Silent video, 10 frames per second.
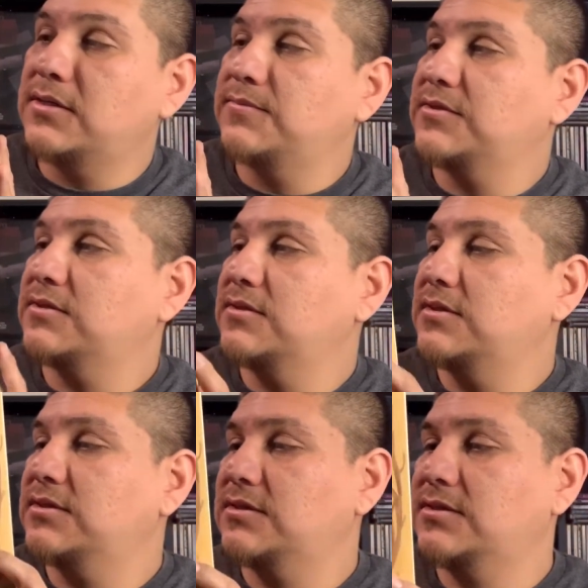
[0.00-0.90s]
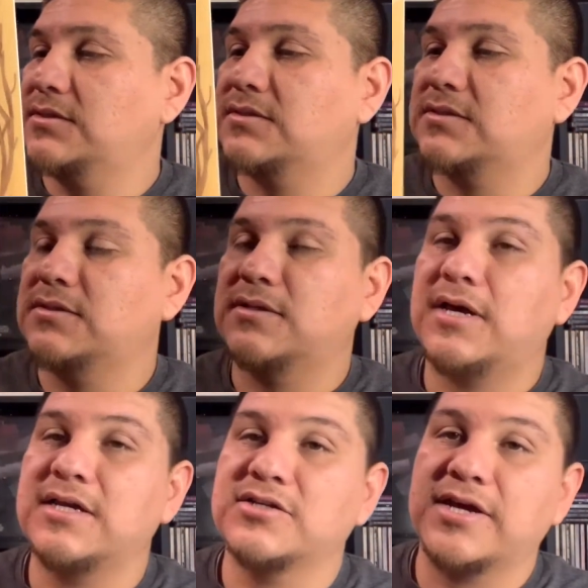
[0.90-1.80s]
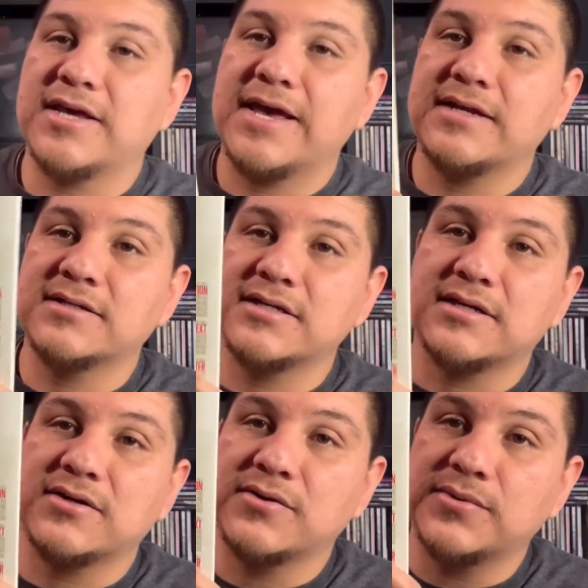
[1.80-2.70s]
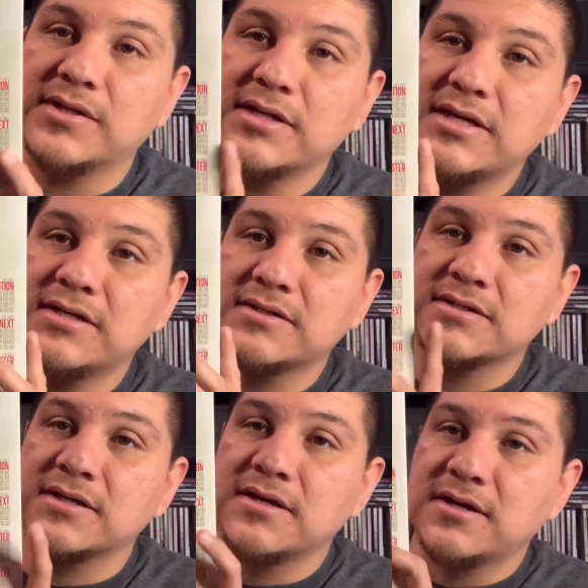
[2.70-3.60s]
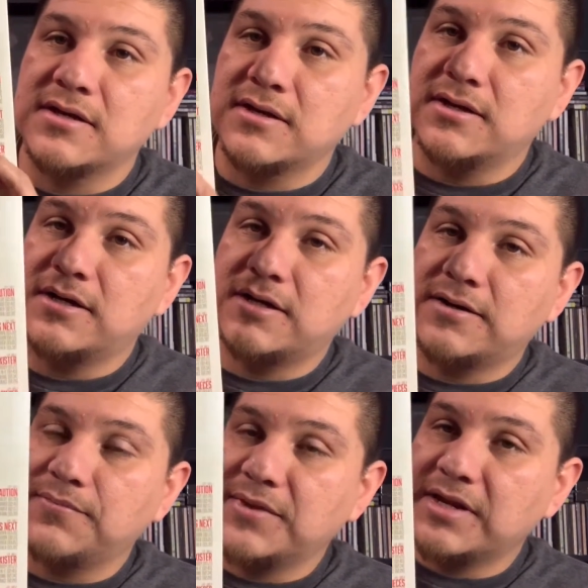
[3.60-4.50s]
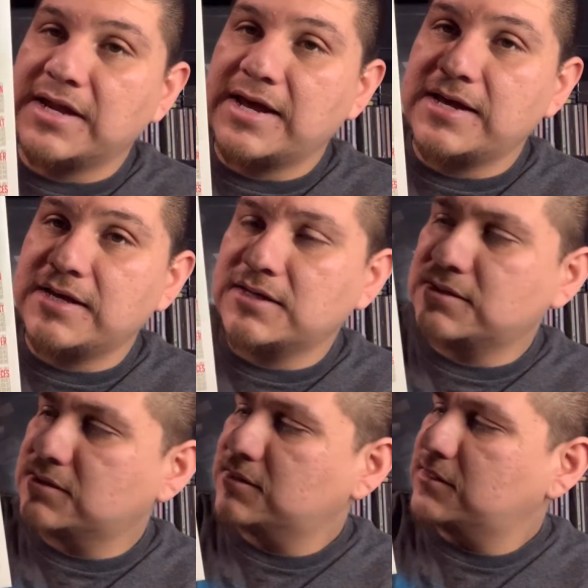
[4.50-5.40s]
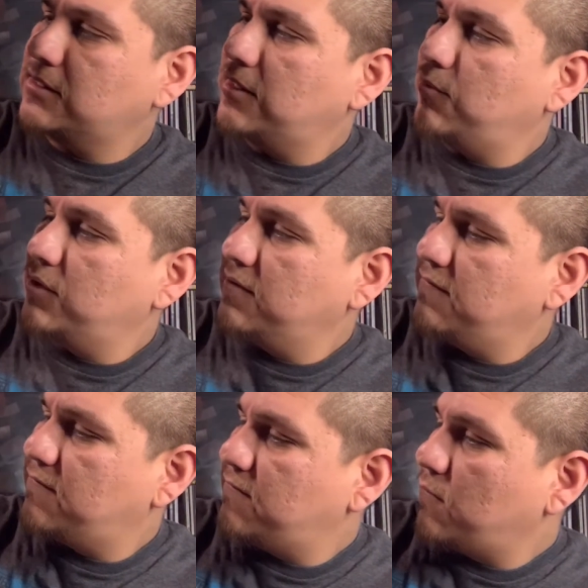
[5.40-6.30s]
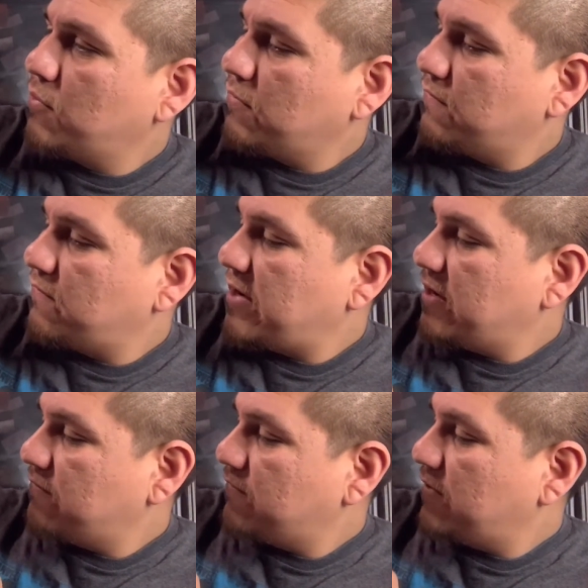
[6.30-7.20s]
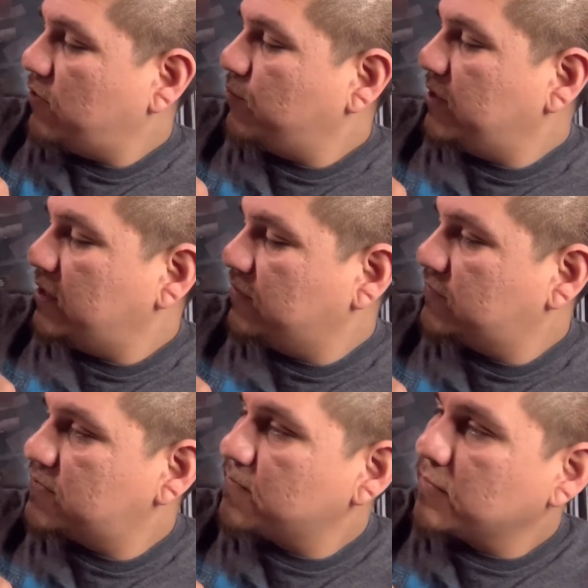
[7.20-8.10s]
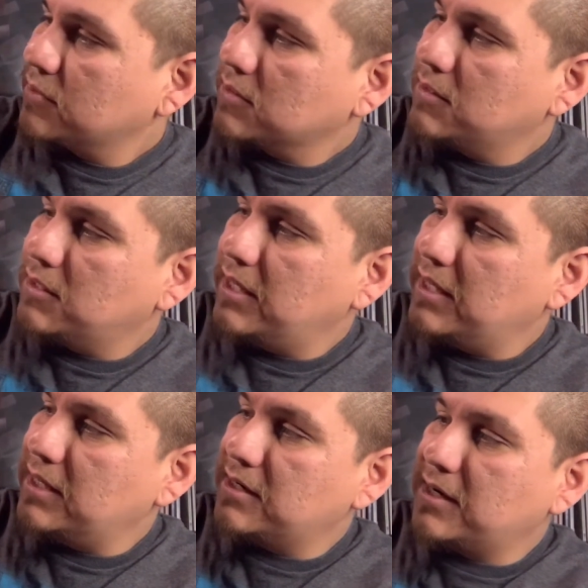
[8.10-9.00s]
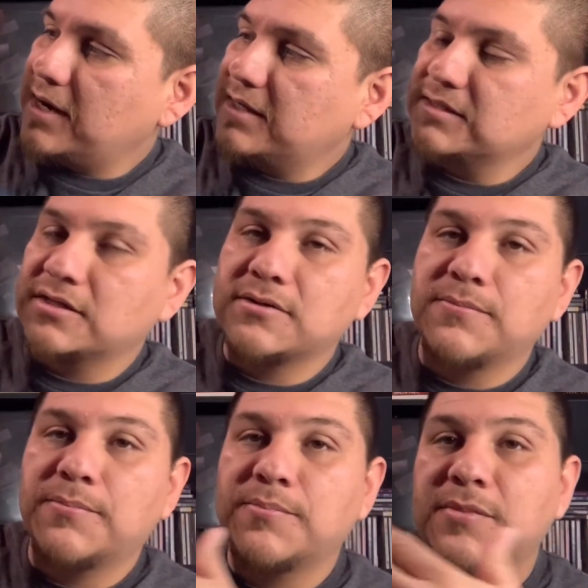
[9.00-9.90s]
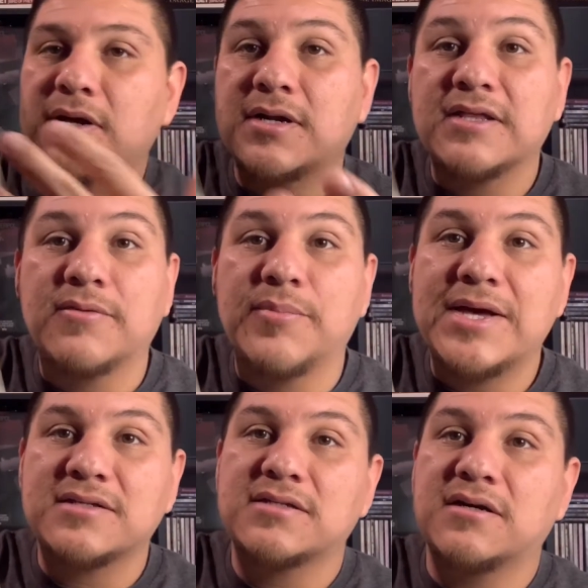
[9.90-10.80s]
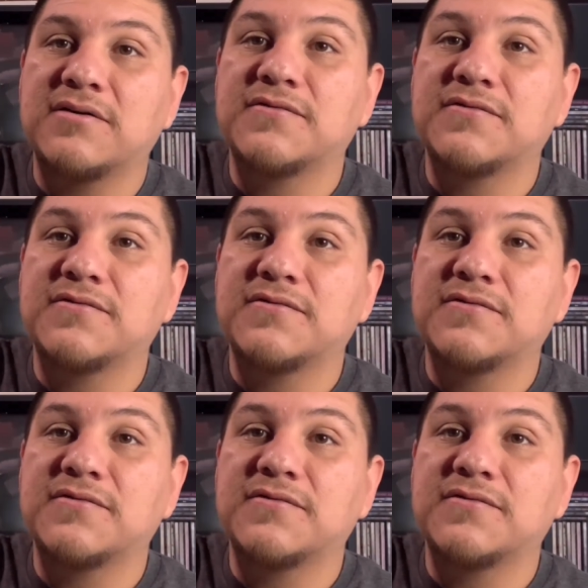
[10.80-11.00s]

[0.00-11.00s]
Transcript: So this is a gigantic release. It has, I believe, 4 or 5 LPs, and it has kind of like the best of